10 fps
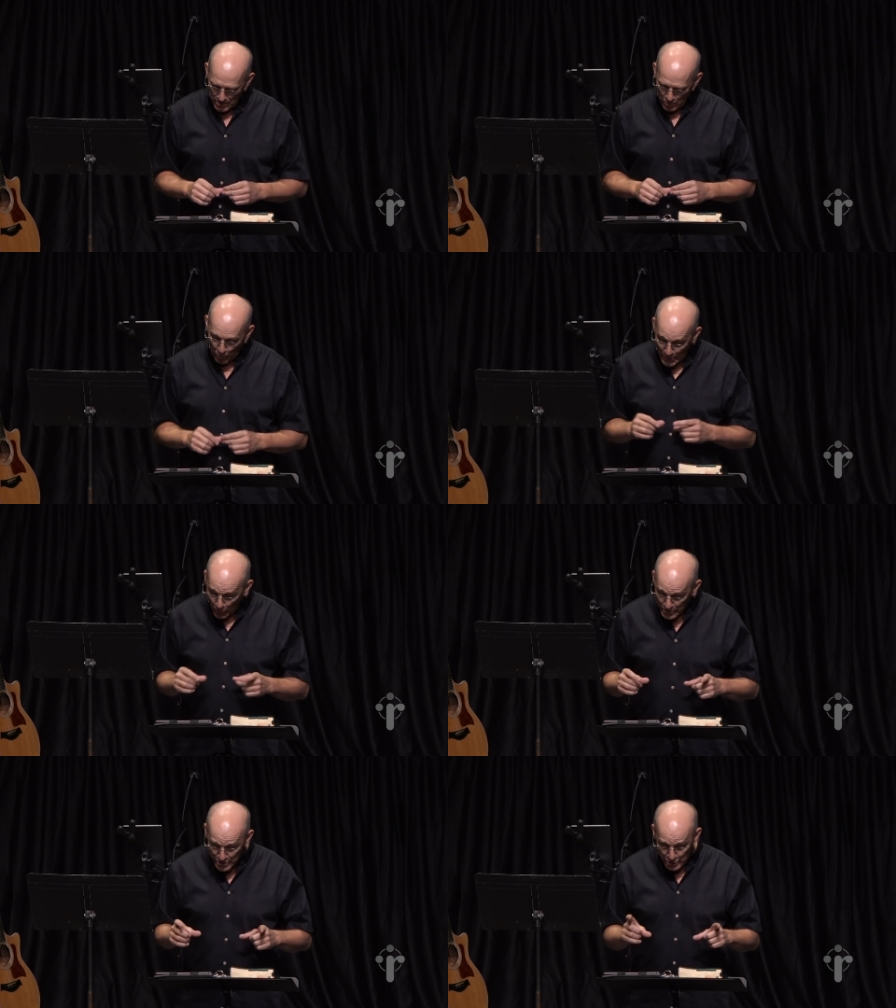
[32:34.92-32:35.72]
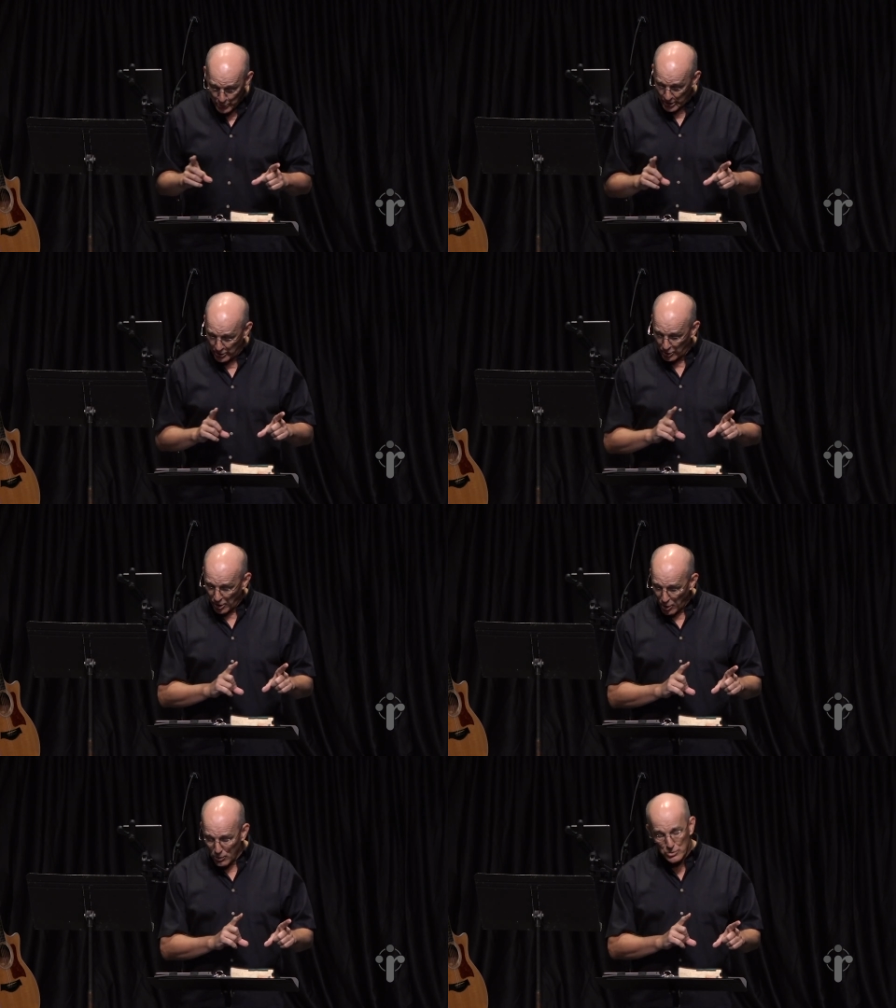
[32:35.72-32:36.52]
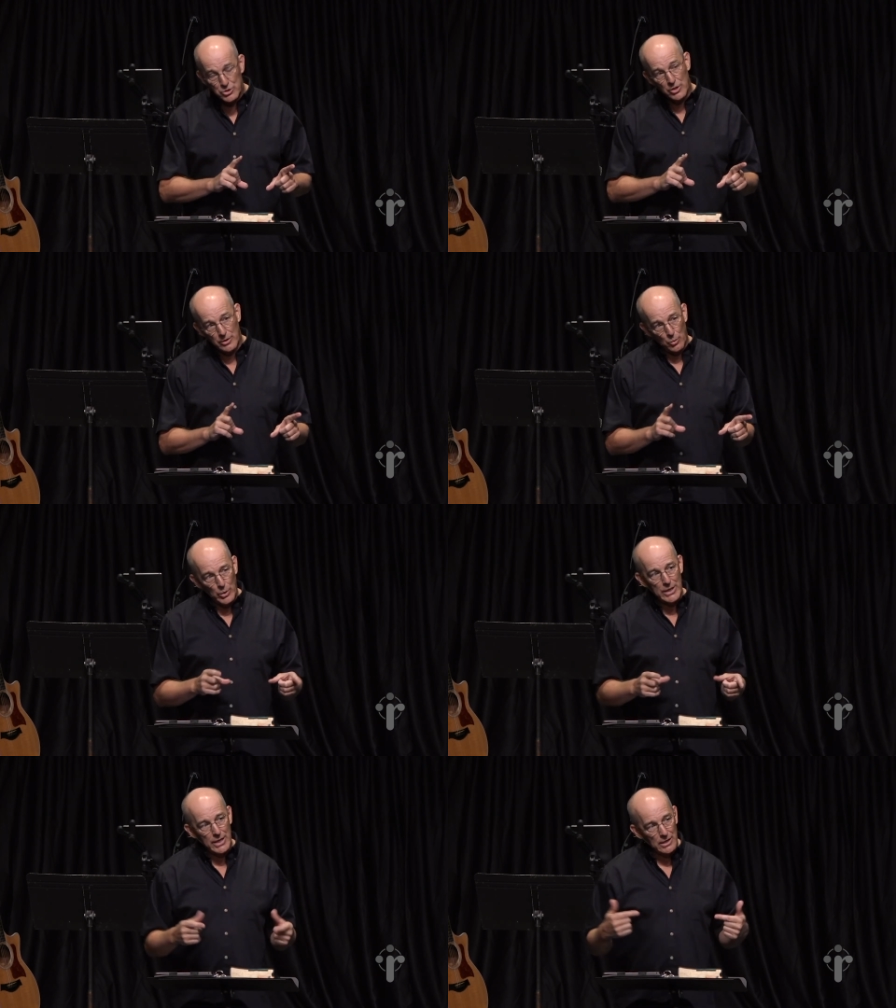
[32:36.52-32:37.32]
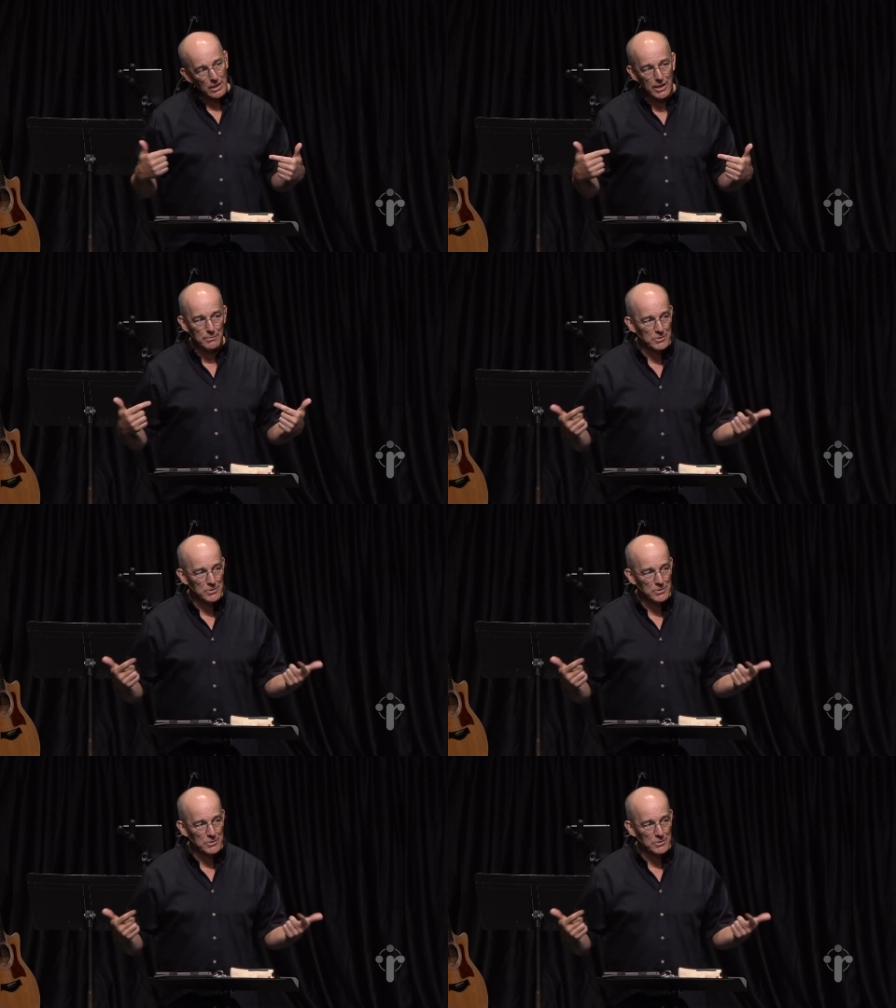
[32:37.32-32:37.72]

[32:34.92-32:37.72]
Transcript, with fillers: We want to do it on our own so that we can claim